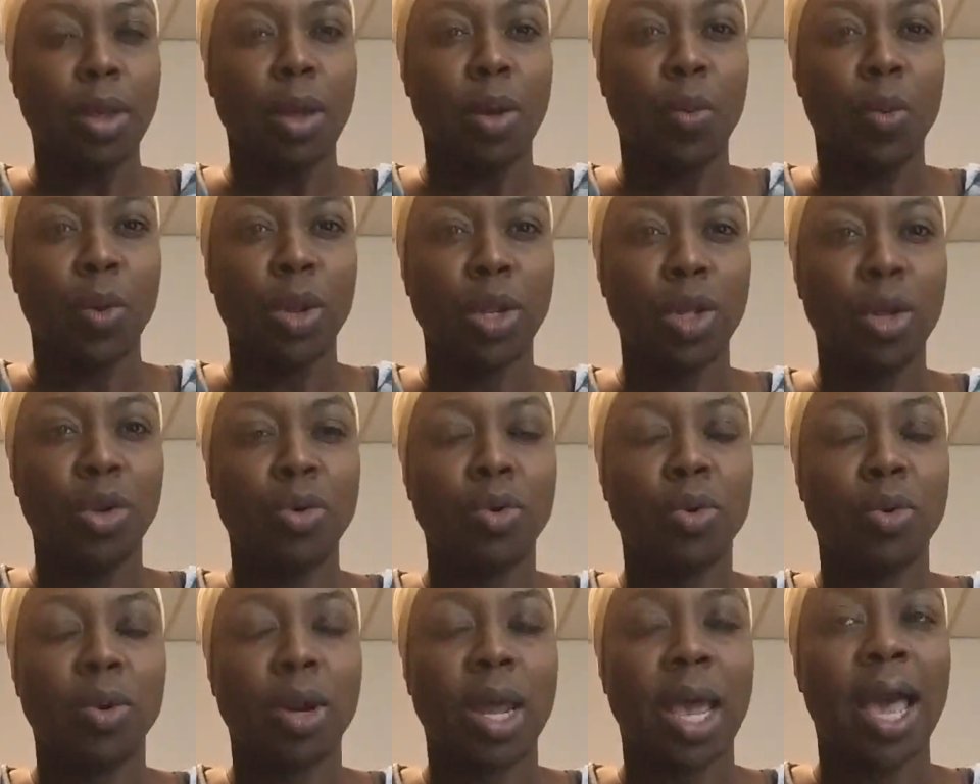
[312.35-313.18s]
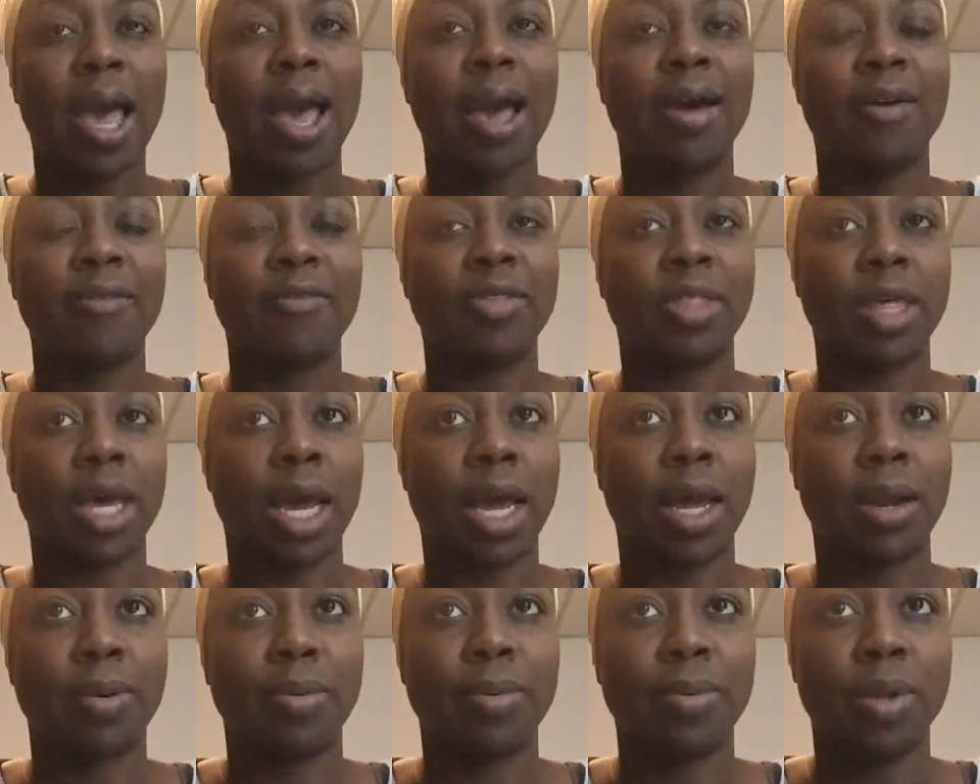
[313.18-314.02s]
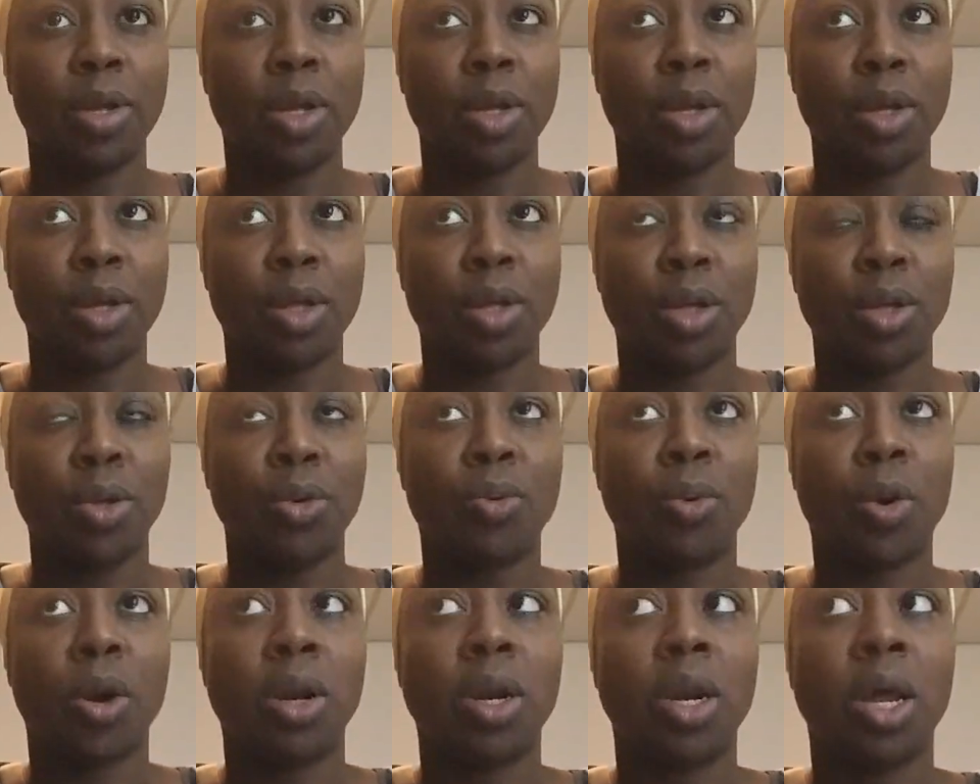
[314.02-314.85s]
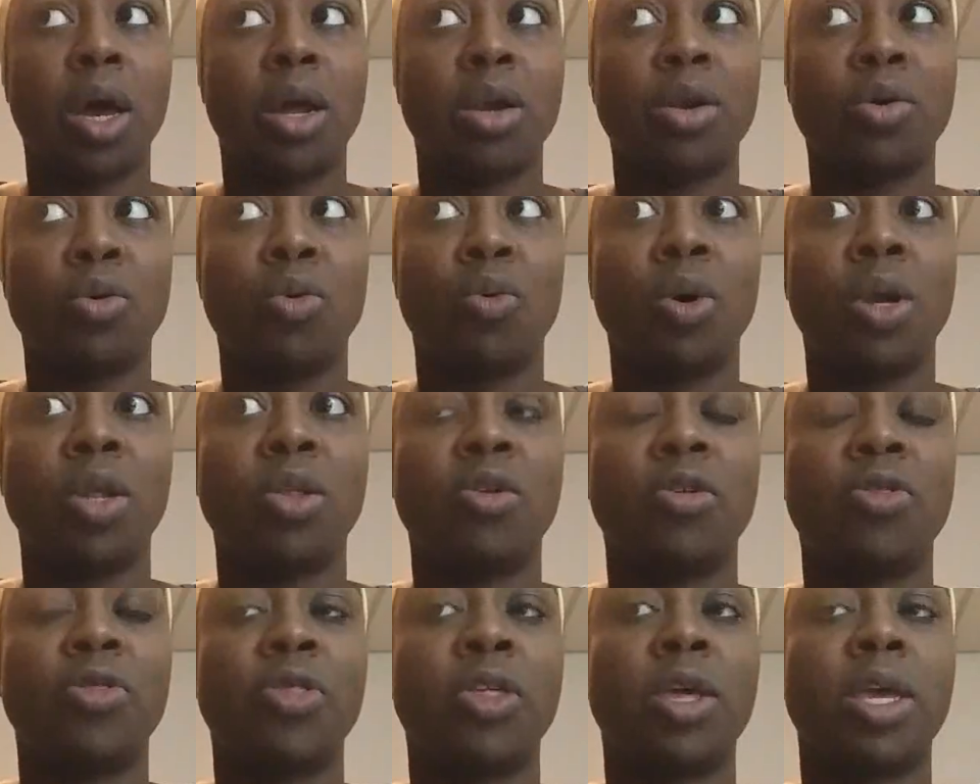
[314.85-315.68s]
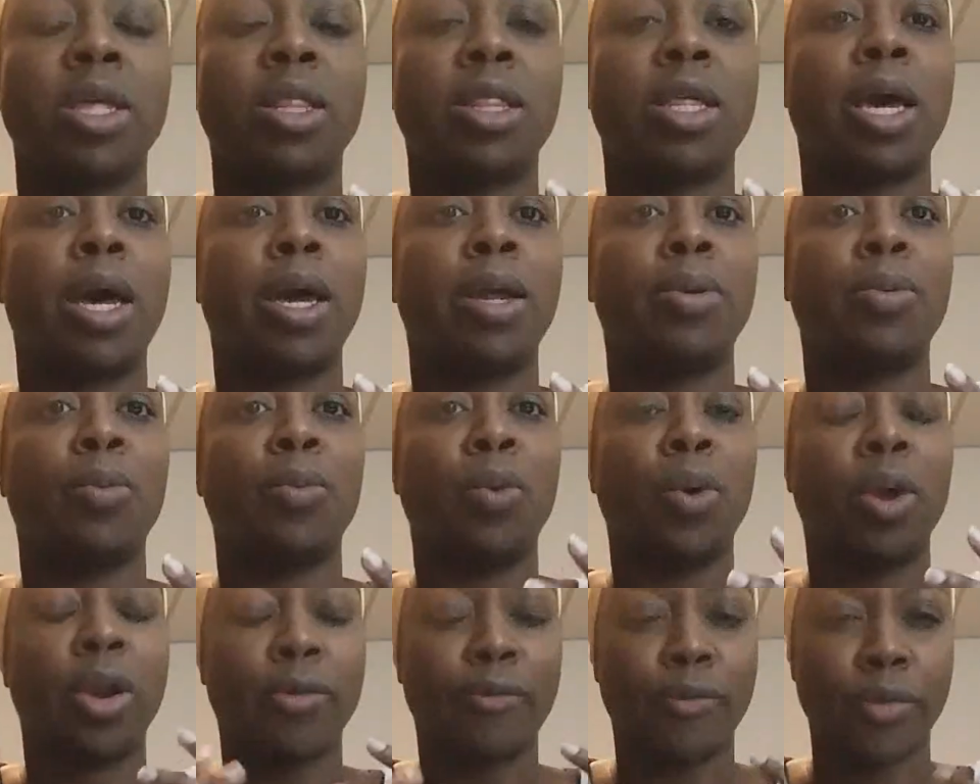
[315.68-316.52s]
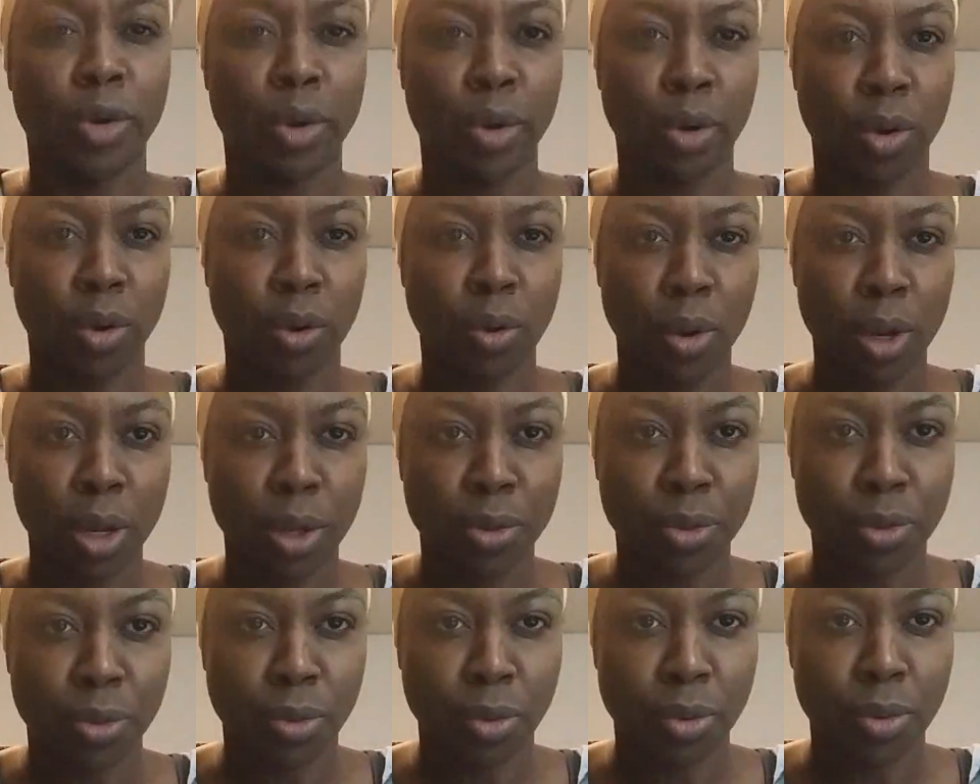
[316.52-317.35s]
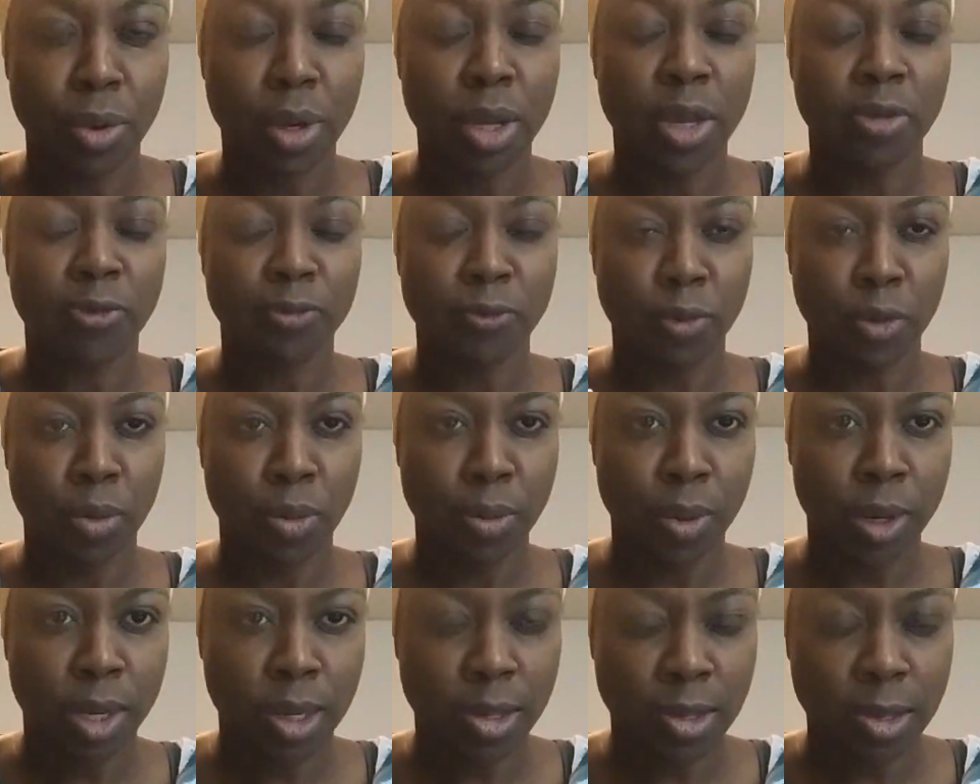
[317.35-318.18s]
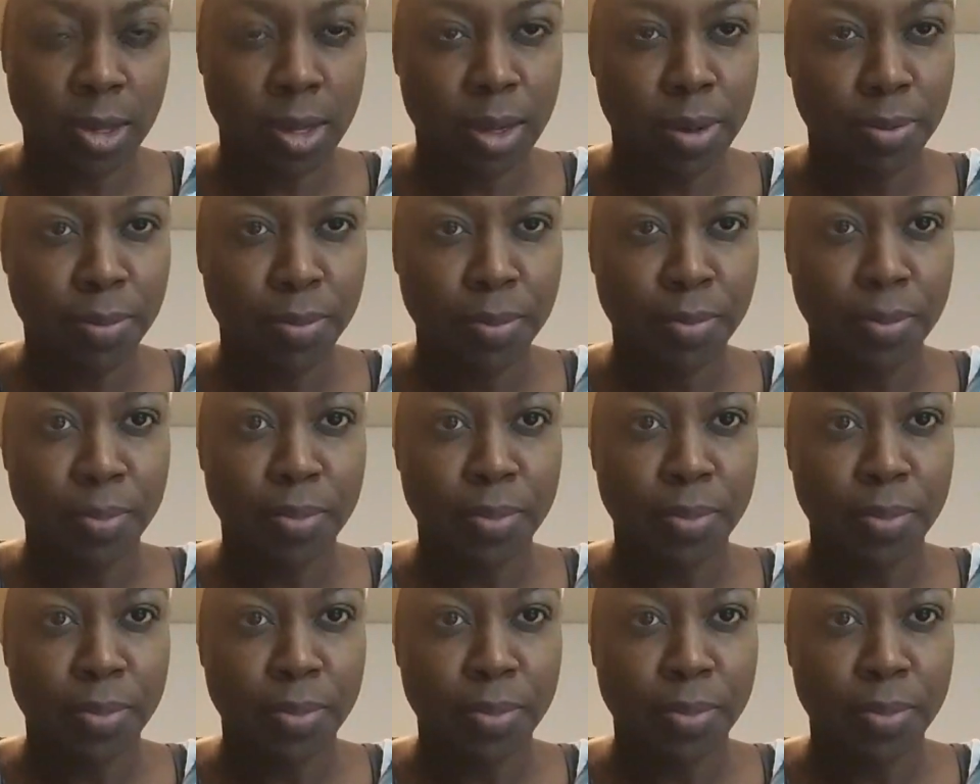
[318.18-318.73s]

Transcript: When you don't have that, you are not going to think that whatever you're going through is for a reason